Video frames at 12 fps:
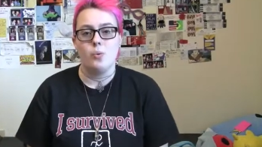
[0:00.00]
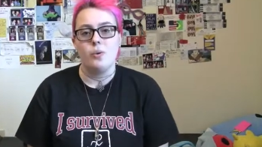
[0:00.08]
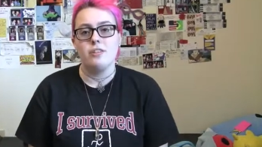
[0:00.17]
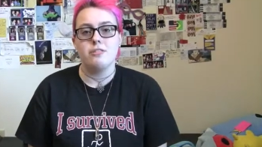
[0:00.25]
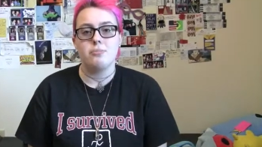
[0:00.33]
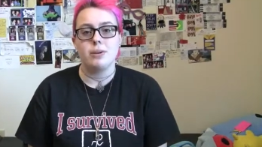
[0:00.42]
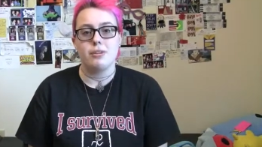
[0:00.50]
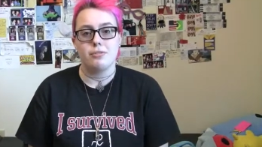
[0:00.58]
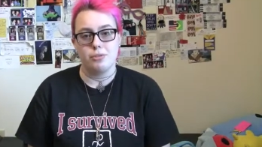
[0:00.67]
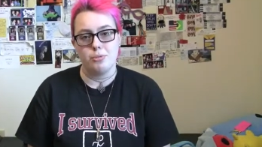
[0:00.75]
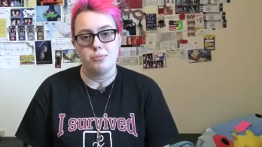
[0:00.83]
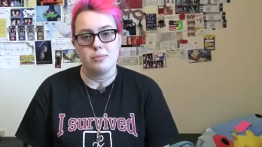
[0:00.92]
one of my
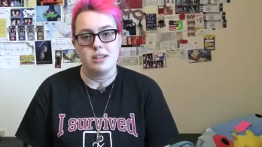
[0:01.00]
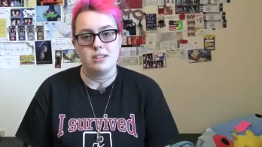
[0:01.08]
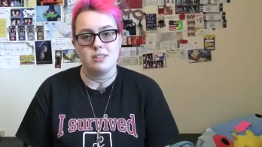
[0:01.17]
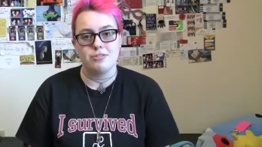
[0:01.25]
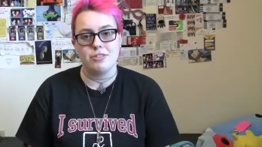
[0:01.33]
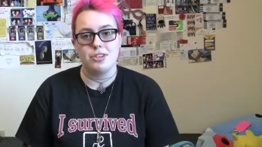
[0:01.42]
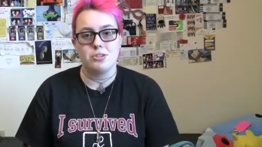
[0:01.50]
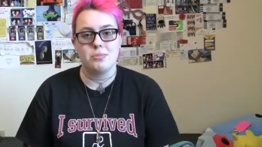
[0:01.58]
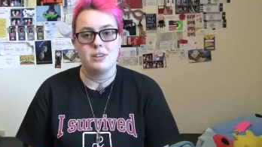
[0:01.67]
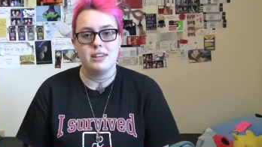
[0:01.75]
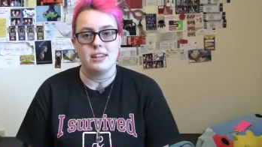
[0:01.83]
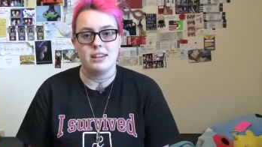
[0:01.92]
roommates
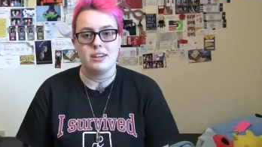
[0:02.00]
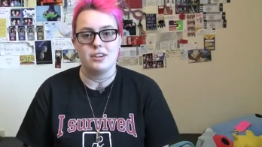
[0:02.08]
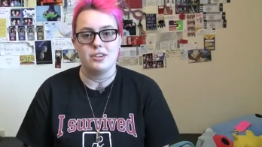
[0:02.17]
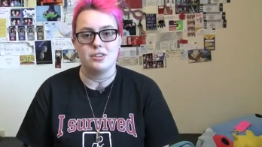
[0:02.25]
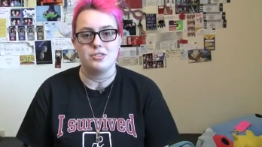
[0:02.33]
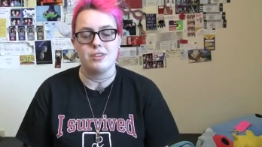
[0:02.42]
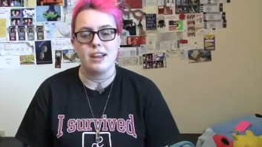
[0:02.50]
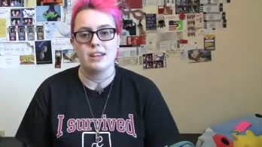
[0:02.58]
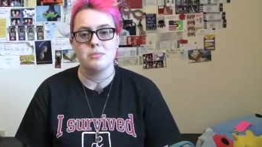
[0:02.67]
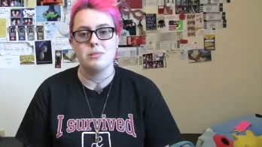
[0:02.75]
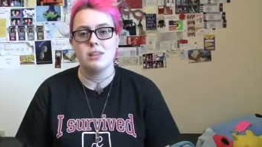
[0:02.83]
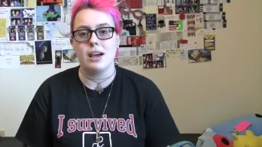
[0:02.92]
freshman year
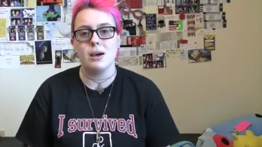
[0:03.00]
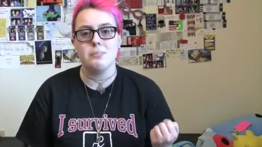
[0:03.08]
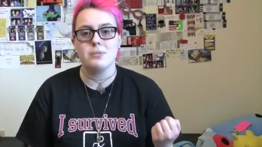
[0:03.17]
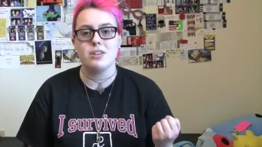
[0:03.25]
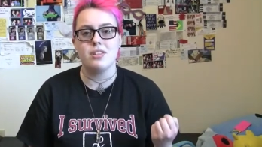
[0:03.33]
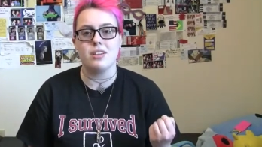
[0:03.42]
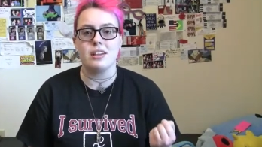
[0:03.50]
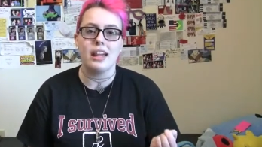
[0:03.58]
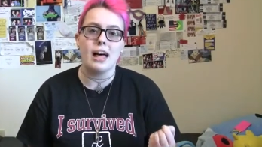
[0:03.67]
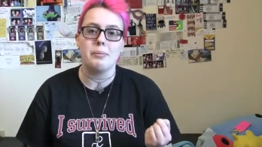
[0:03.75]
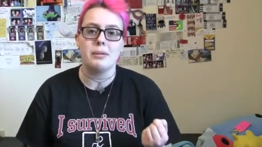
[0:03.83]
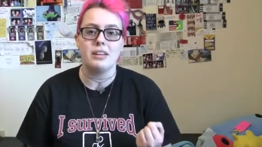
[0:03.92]
dragged me up to the
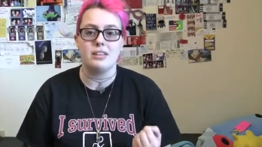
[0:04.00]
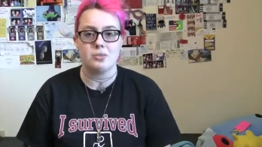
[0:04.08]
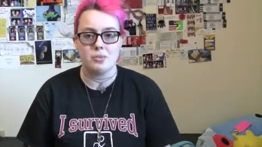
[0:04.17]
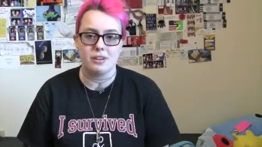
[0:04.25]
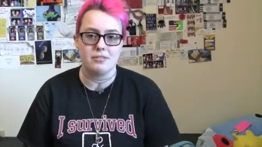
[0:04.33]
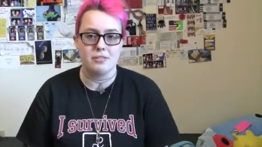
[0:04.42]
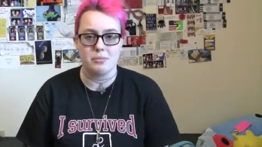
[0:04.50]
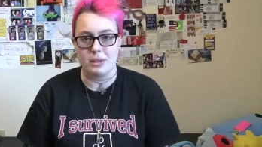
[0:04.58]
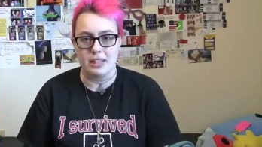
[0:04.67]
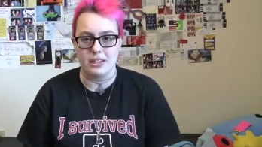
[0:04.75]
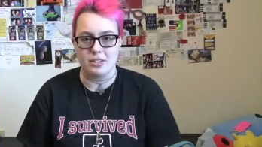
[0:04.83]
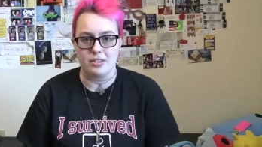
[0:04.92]
lobby to one of the
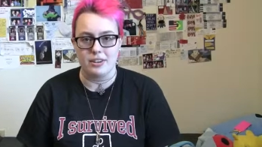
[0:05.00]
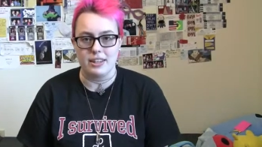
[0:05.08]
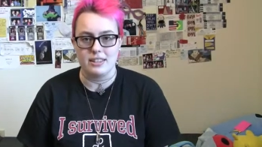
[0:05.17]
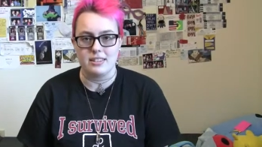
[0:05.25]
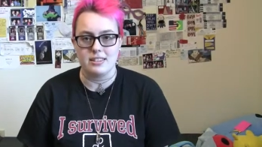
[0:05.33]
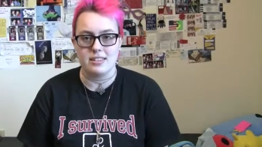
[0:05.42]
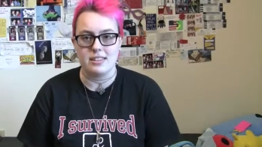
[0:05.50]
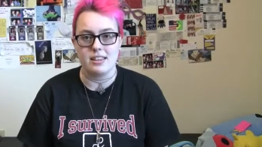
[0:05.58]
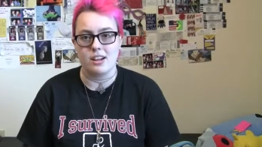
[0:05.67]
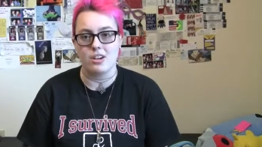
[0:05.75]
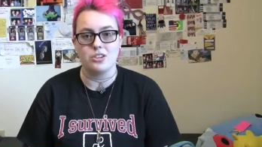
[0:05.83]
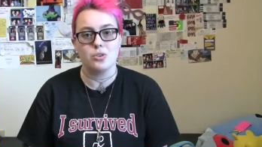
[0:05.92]
meet and greets
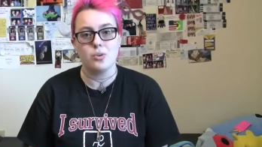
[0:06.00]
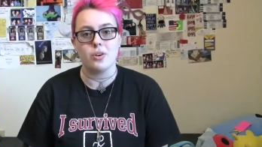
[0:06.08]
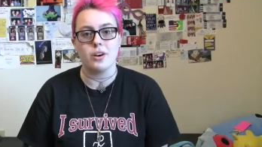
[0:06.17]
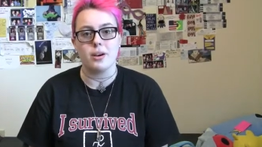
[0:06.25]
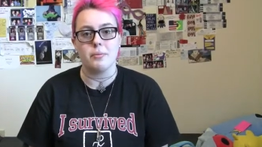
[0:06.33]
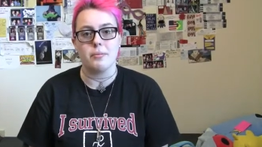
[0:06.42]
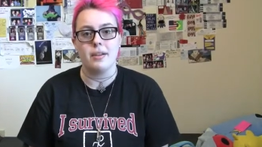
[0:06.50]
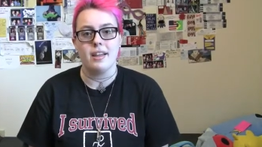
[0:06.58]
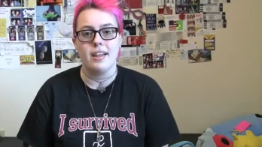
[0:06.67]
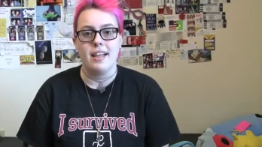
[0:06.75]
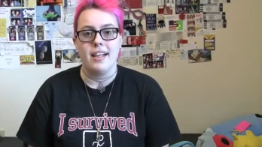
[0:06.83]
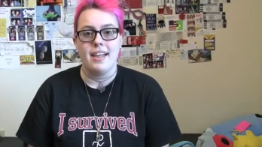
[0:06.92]
in our dorm
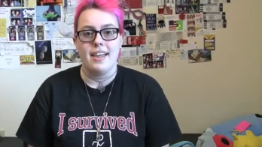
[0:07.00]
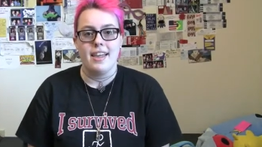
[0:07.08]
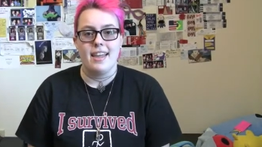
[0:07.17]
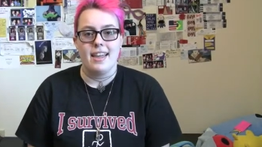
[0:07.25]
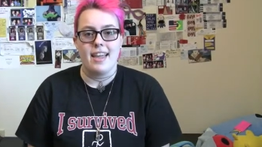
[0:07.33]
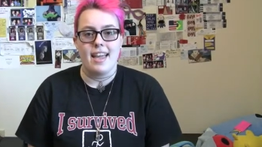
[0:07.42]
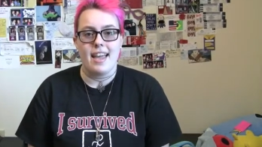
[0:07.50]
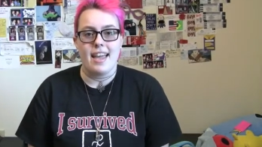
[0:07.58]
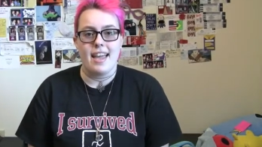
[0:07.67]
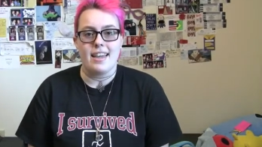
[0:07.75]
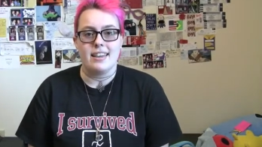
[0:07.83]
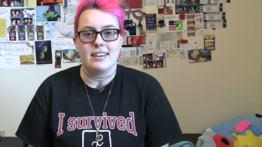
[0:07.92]

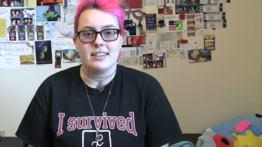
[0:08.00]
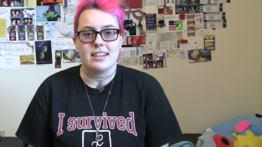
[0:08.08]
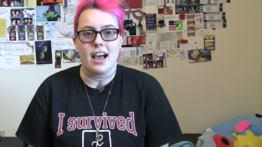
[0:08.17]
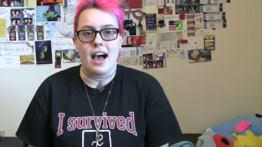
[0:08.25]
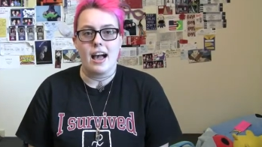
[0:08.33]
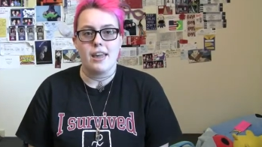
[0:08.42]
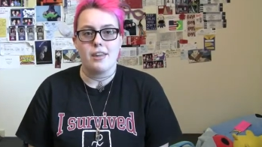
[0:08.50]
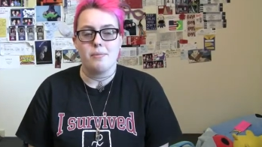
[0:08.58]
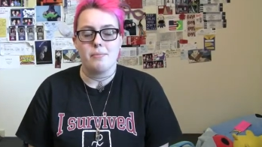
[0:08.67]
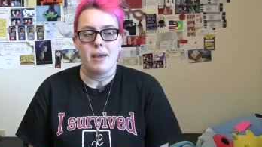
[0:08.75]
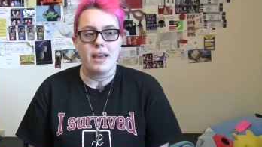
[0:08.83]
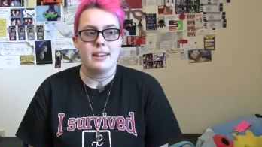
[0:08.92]
and I
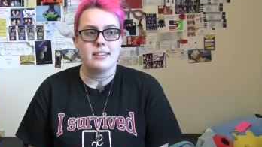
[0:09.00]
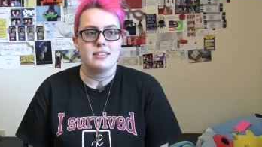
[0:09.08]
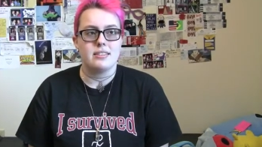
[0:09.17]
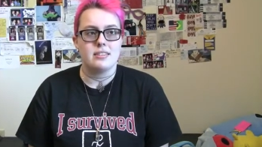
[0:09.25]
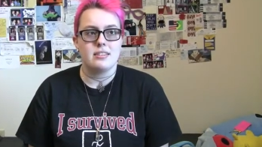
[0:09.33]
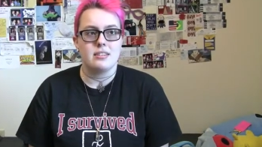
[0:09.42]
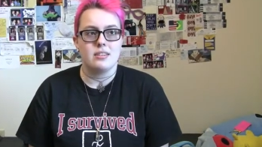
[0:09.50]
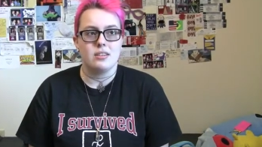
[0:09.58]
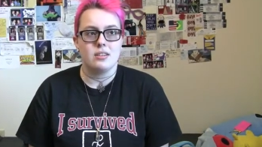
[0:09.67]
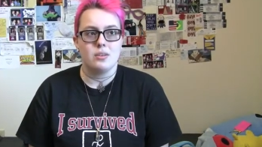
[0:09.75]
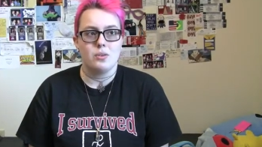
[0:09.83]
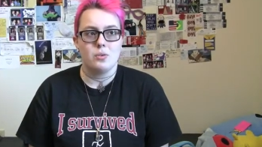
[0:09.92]
met
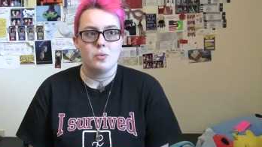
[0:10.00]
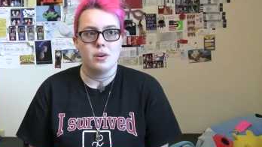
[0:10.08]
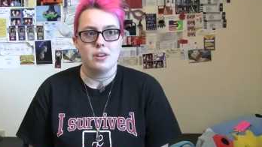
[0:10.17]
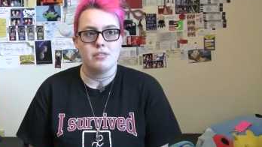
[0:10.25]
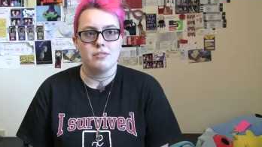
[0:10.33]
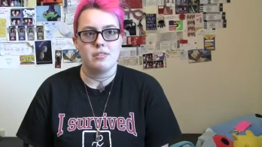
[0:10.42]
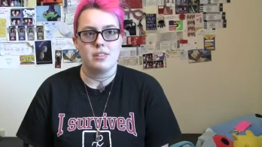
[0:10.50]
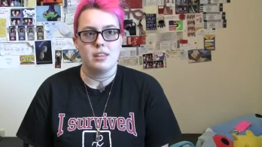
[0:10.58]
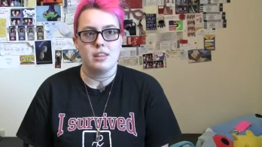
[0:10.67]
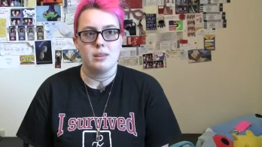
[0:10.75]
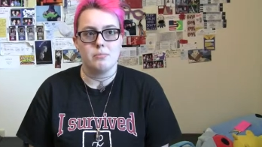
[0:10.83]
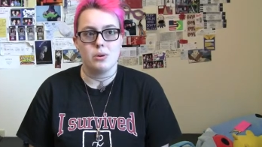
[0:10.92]
one of
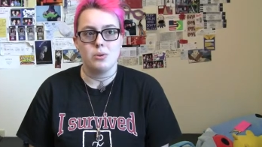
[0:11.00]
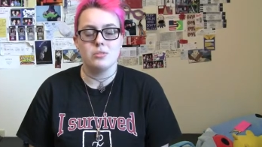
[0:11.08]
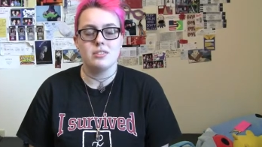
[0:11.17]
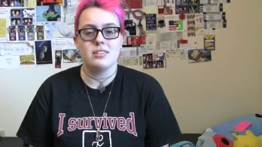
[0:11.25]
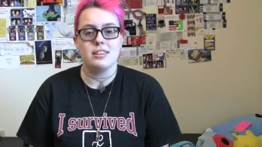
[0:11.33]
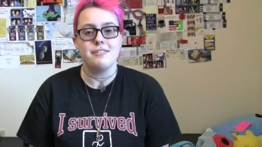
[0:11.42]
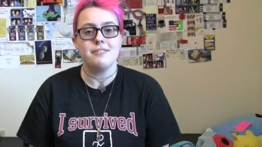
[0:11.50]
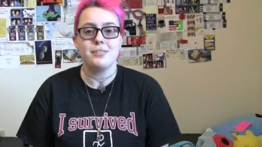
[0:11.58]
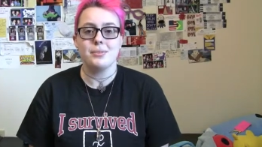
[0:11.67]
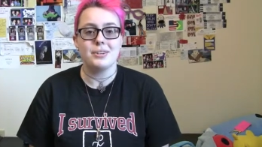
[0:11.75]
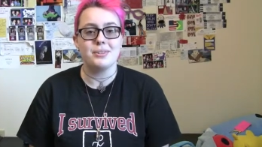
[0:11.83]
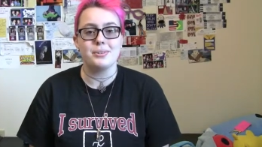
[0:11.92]
the most
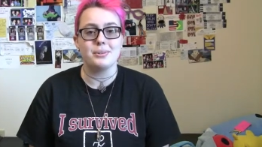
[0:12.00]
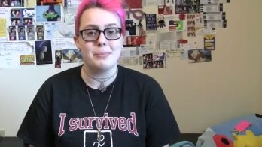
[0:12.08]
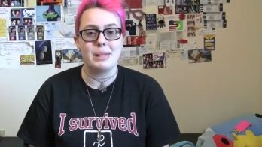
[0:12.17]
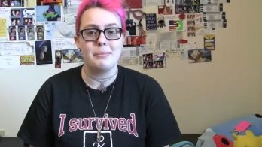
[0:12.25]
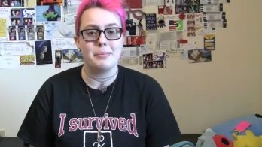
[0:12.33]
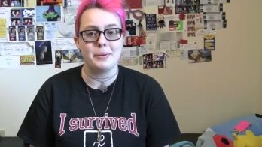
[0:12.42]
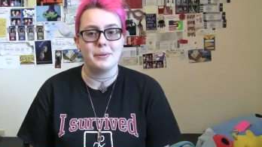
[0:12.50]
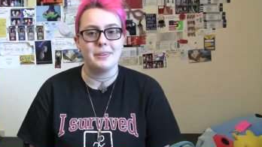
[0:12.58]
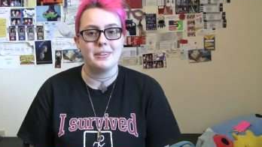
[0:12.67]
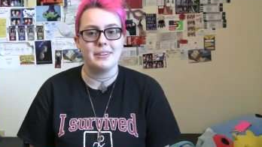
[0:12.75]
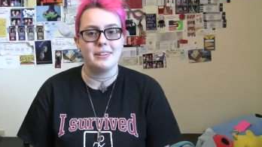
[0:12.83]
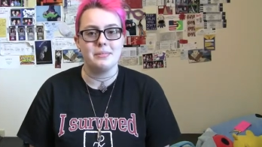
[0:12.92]
influential
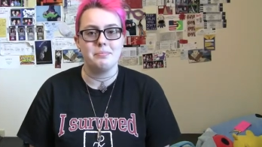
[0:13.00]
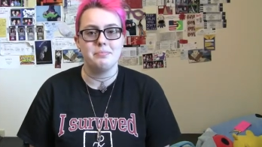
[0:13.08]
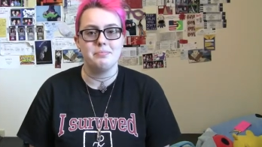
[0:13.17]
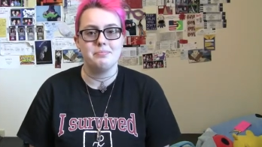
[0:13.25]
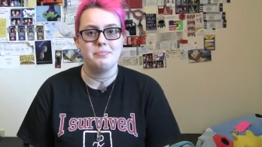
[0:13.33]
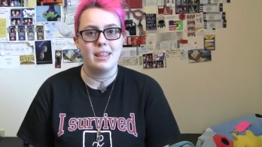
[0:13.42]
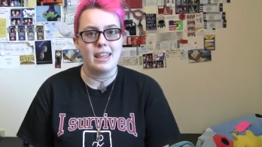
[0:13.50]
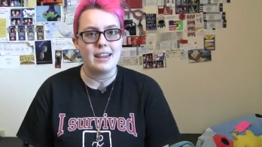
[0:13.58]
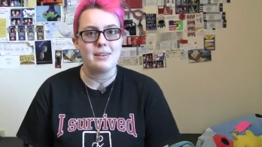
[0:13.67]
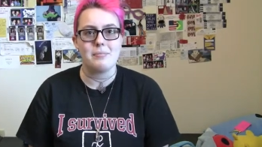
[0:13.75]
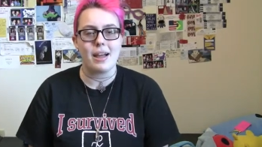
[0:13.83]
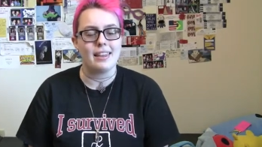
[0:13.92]
people
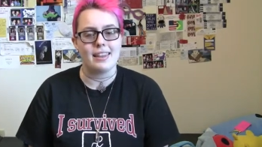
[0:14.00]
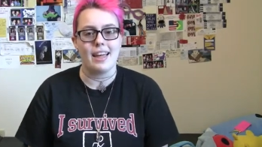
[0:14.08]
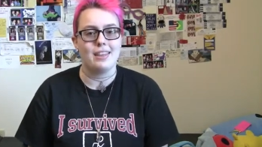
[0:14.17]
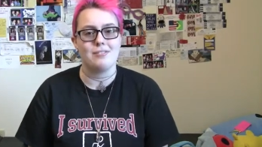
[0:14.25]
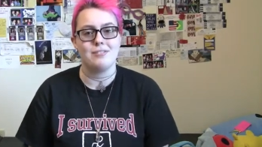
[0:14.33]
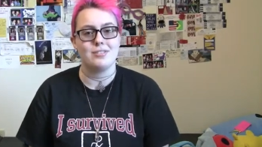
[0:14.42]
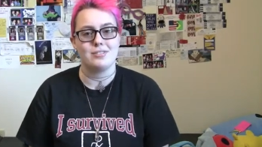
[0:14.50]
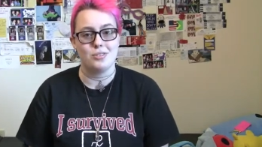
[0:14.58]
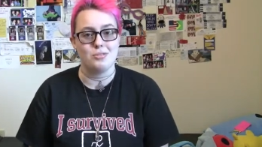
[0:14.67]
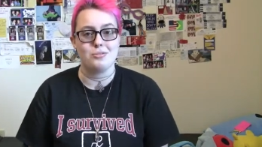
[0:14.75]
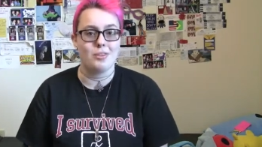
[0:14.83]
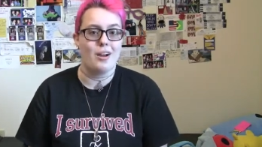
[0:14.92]
in my life
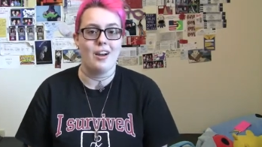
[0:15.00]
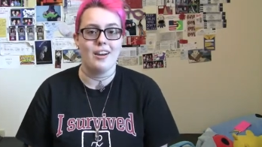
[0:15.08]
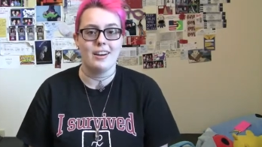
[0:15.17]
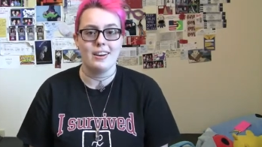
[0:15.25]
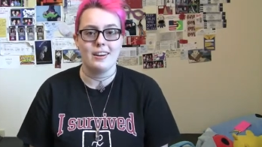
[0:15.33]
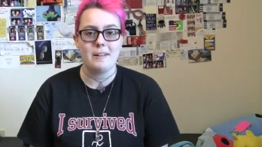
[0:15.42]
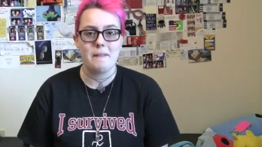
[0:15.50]
so far.